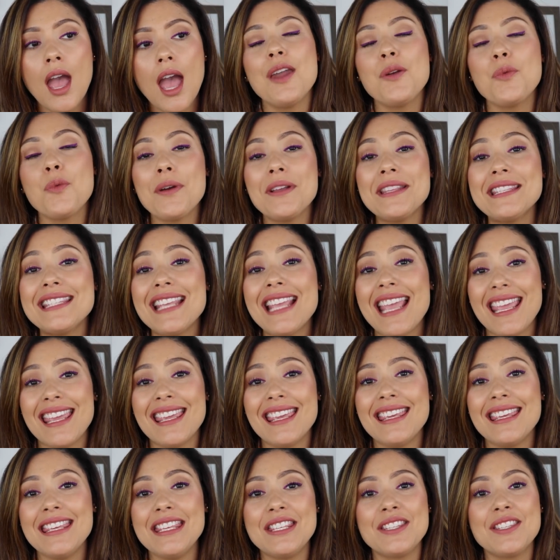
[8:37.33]
And one day
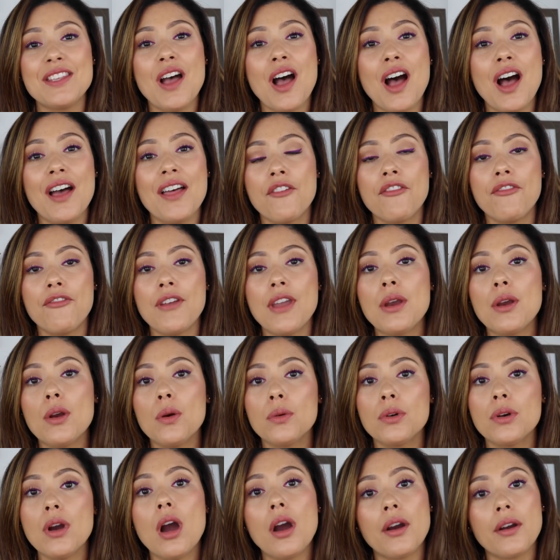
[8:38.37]
he saw
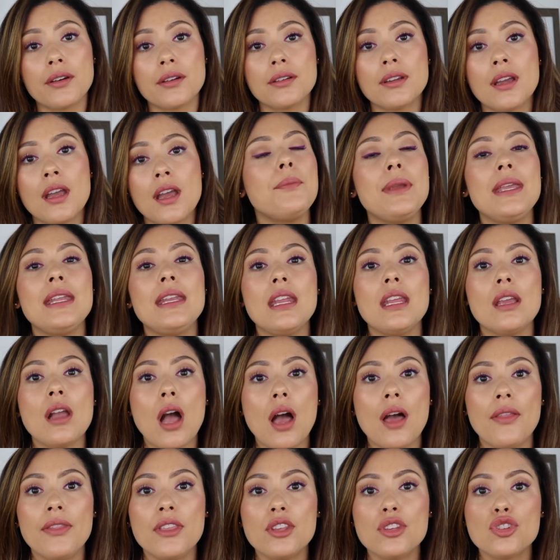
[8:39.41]
Pharaoh guard beating
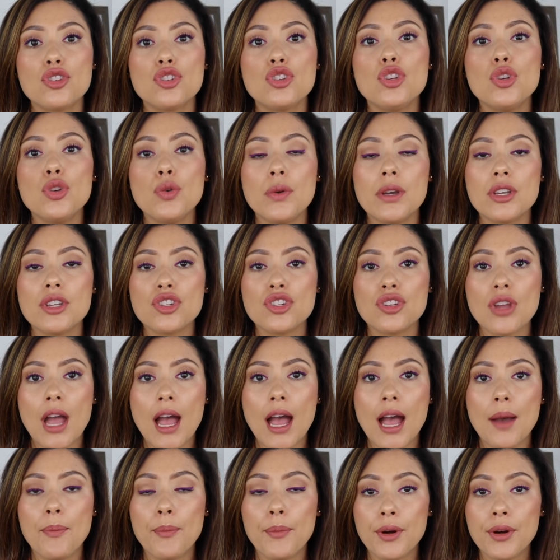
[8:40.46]
on this Jewish
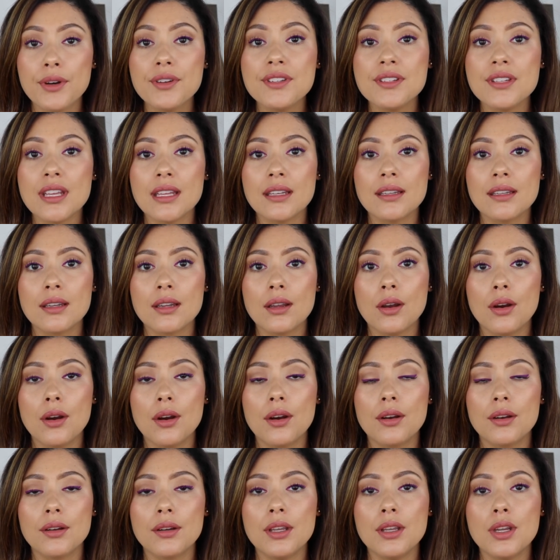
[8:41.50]
person,
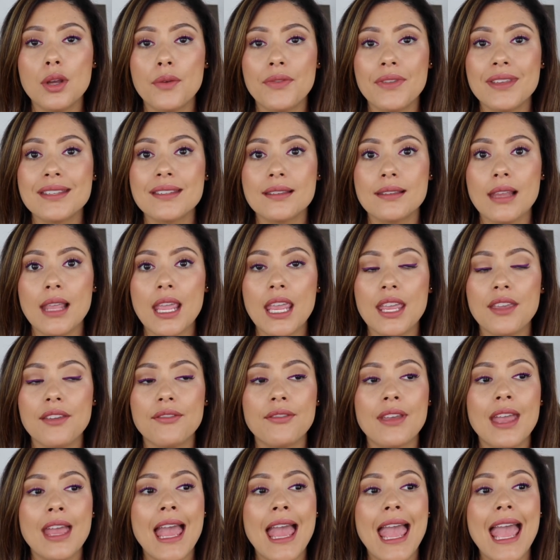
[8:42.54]
or you know, the
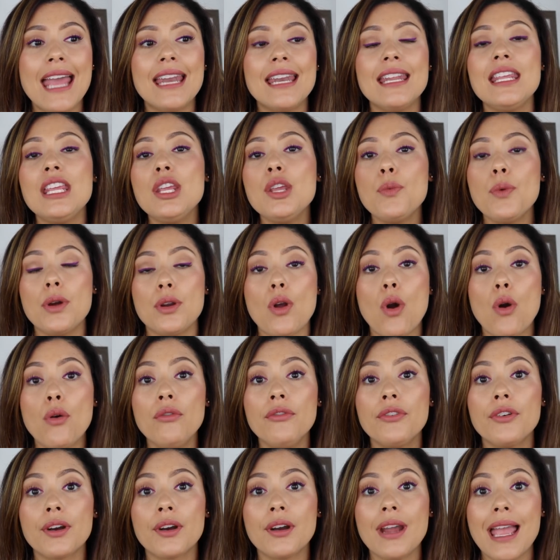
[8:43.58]
slave, and he went
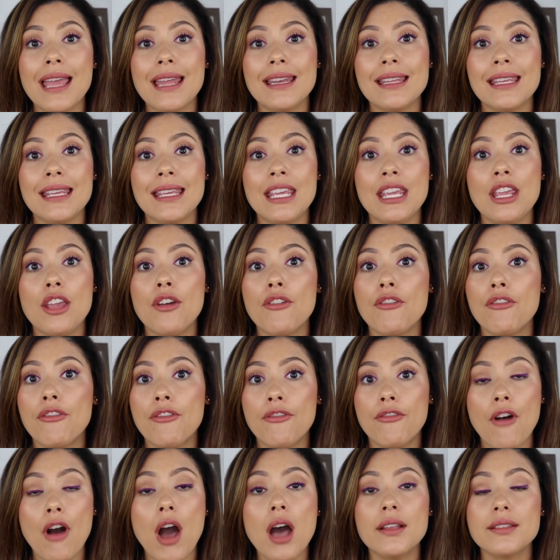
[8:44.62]
over and he
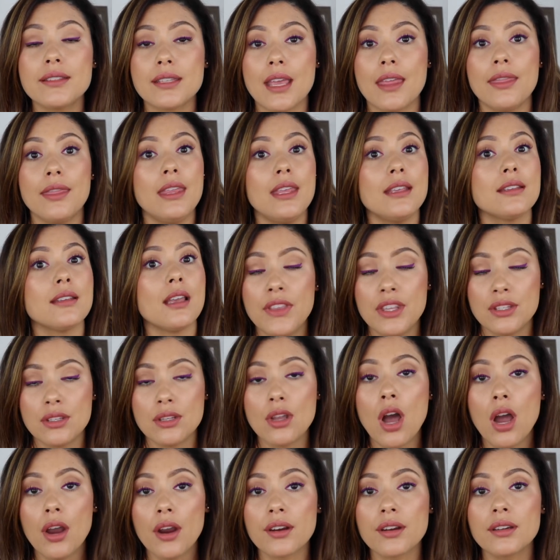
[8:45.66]
fought this
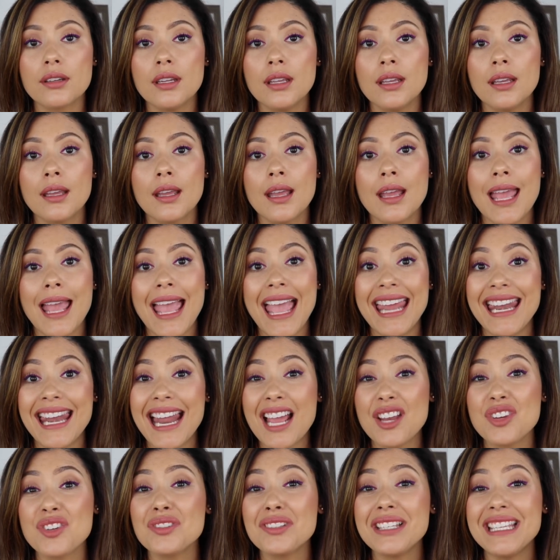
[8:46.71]
guard and
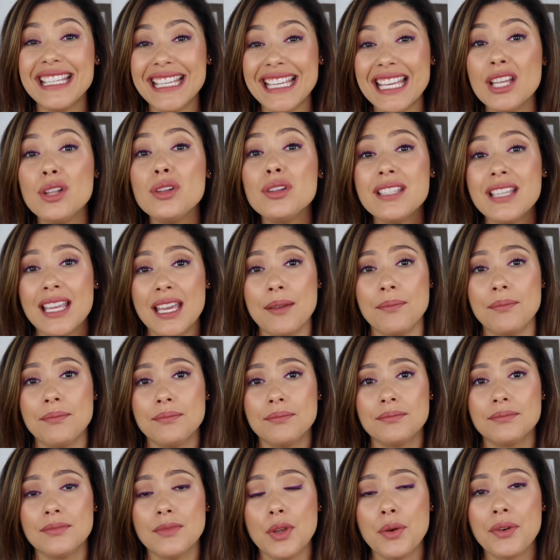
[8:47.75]
actually killed him,
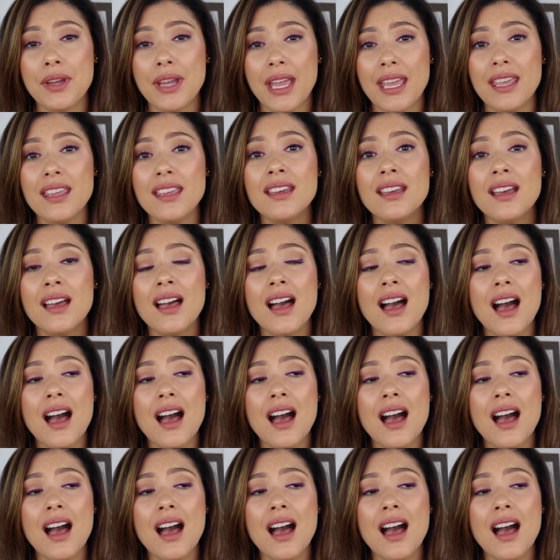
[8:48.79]
okay?